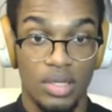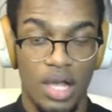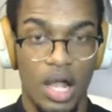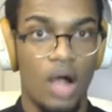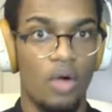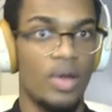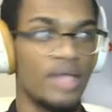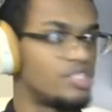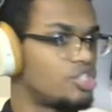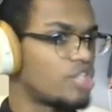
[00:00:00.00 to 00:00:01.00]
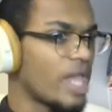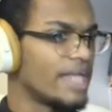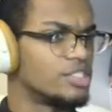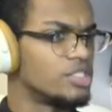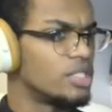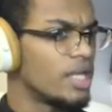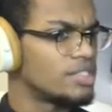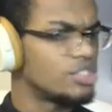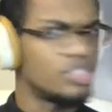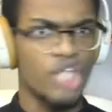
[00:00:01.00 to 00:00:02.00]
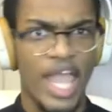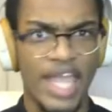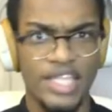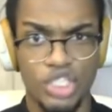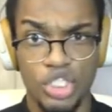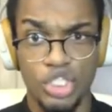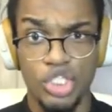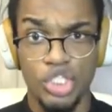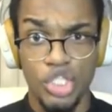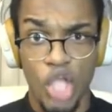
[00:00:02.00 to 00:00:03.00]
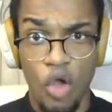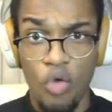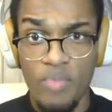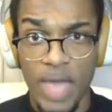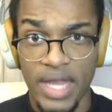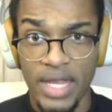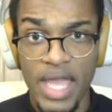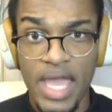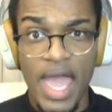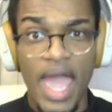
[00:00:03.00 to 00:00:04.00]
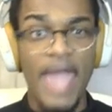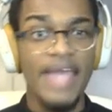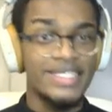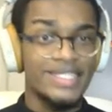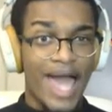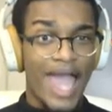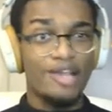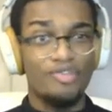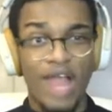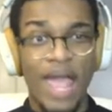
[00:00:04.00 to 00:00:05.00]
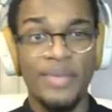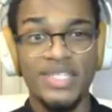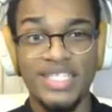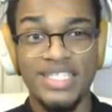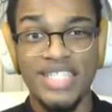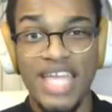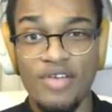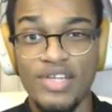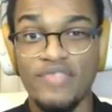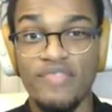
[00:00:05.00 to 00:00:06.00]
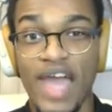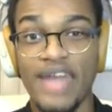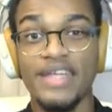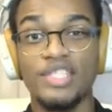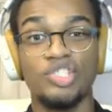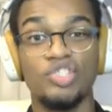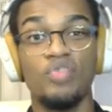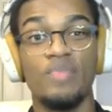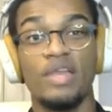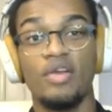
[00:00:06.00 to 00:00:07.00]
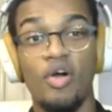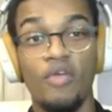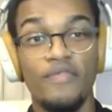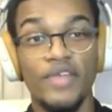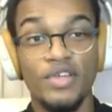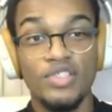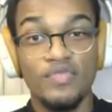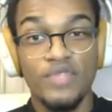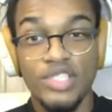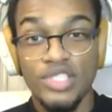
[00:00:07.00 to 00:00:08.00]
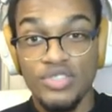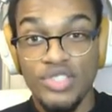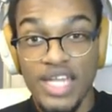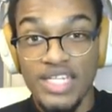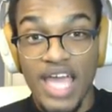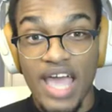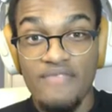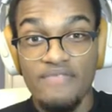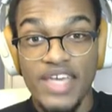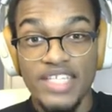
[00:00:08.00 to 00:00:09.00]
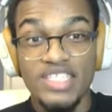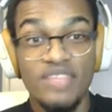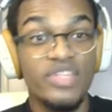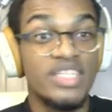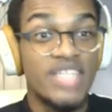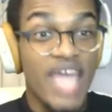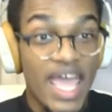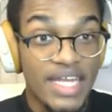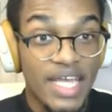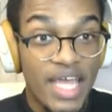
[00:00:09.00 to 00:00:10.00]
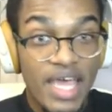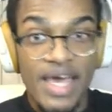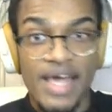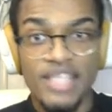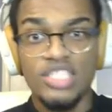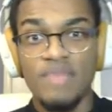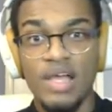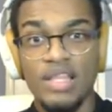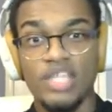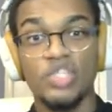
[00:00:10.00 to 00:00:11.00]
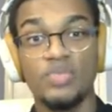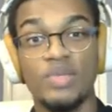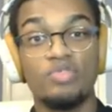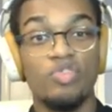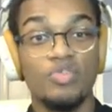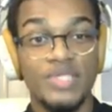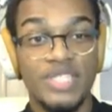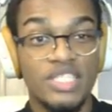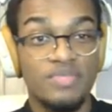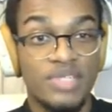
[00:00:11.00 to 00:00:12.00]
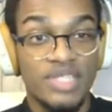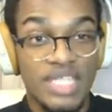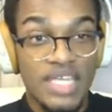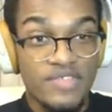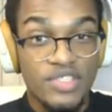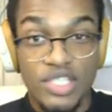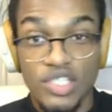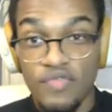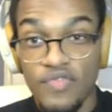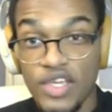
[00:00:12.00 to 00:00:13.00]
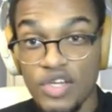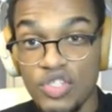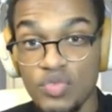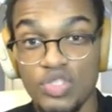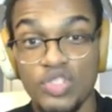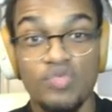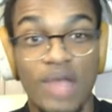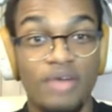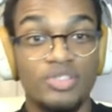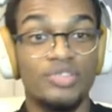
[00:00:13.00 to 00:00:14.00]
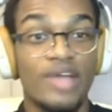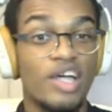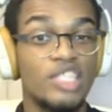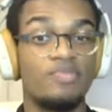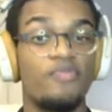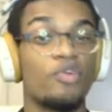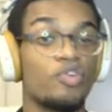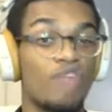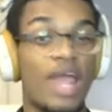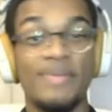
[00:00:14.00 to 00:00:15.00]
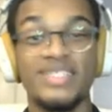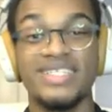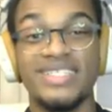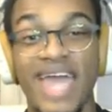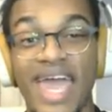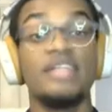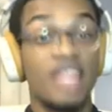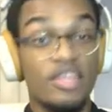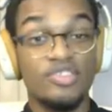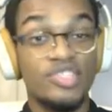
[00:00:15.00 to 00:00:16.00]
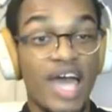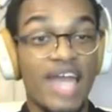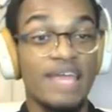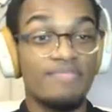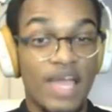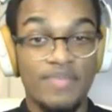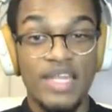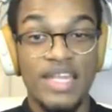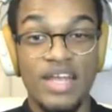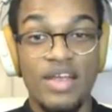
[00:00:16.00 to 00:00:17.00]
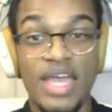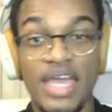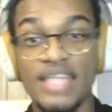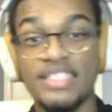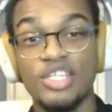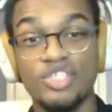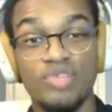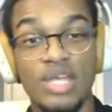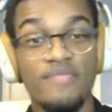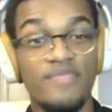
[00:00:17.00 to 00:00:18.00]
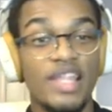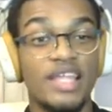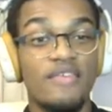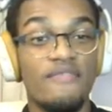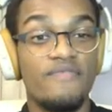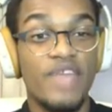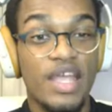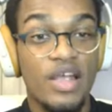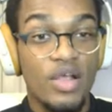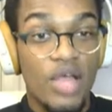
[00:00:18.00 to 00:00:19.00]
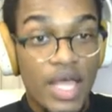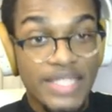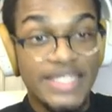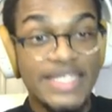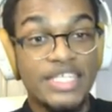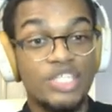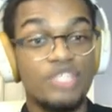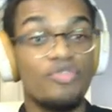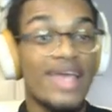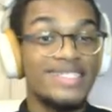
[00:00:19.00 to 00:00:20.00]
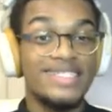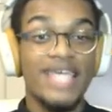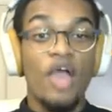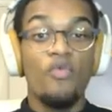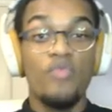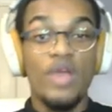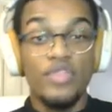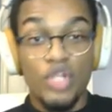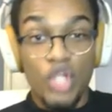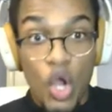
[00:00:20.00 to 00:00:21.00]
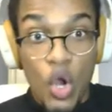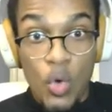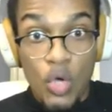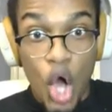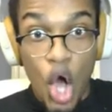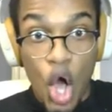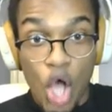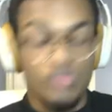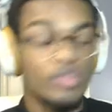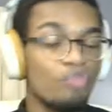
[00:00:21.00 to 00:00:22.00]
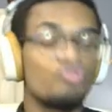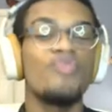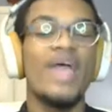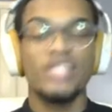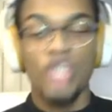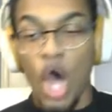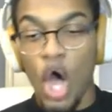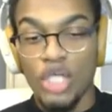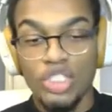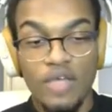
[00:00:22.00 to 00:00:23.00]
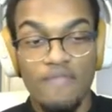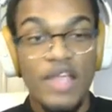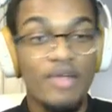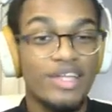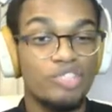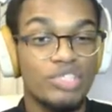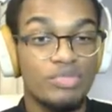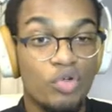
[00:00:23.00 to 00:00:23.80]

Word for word: Oh, it's changed. It's changed. The snowmen. A sign Krampus is near is finding snowmen, all figures of which are said to have faces of the dead. A smell like human corpses. It's believed such figures will surround your house before Krampus attacks. Another sign it might be near is an extreme feeling of fear, distress with no cause, with no direct cause. Fear and distress with no